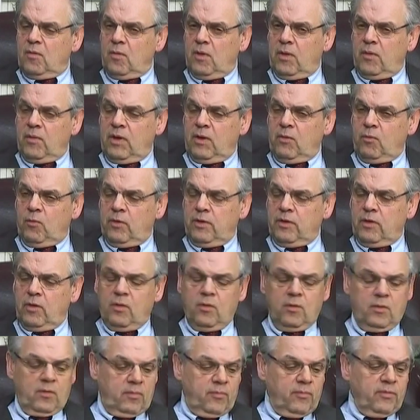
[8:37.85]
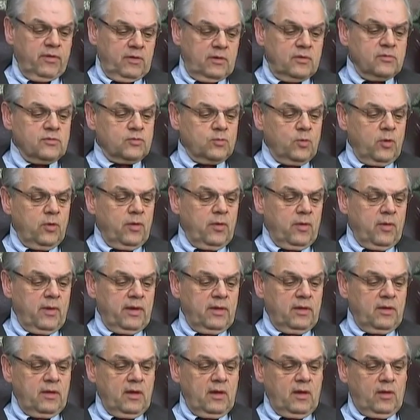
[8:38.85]
I mean, here's where
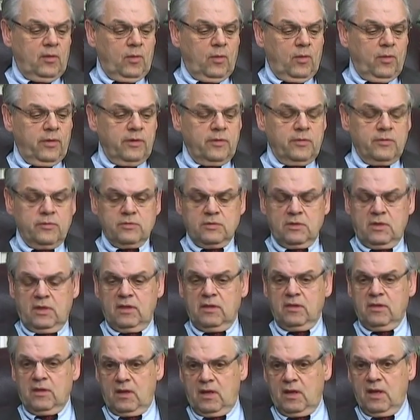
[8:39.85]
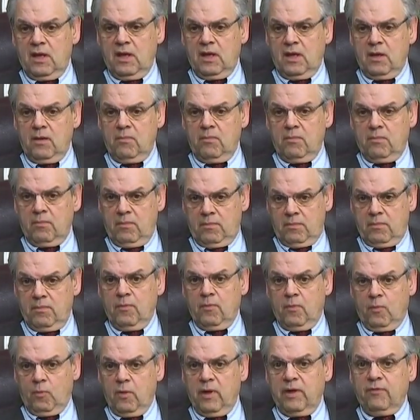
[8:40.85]
I think lawyers get the name,
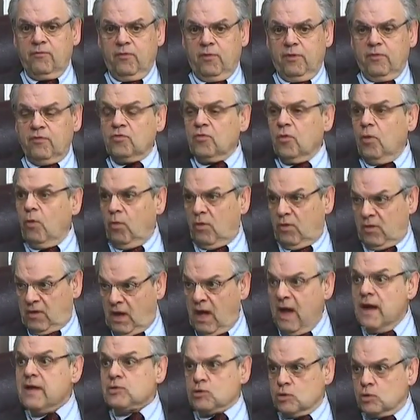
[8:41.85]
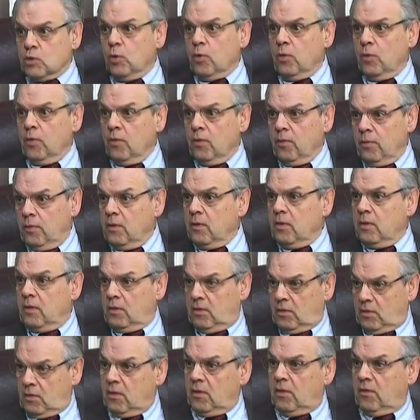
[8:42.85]
rightfully so, consular,
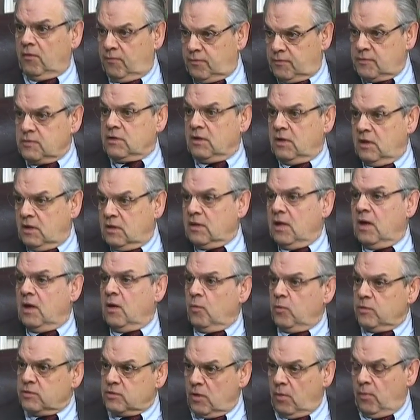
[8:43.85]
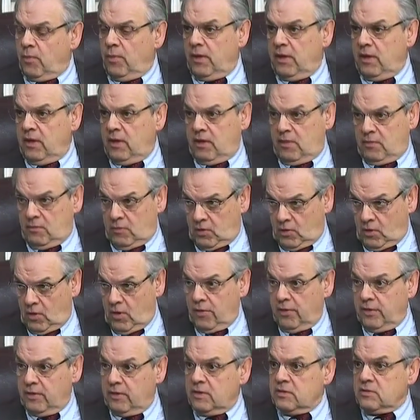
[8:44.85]
of sitting down with somebody and
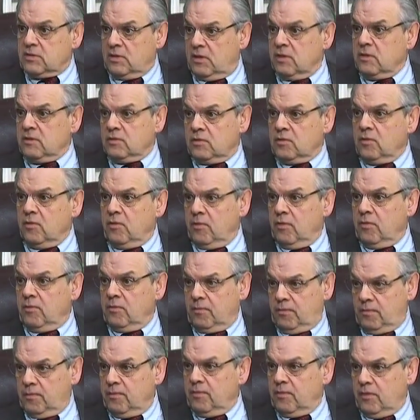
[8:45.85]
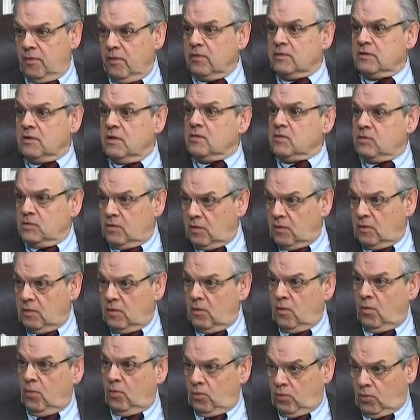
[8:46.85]
calling these things to their attention,
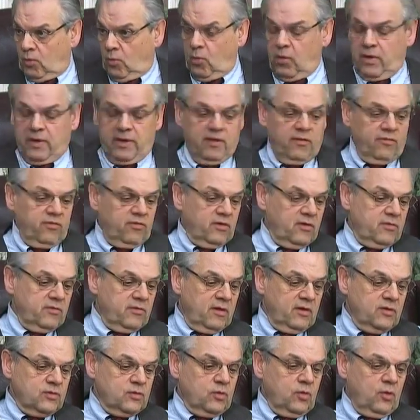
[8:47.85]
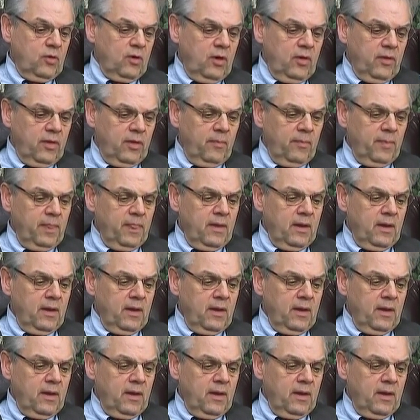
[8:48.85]
the what ifs, as you call them.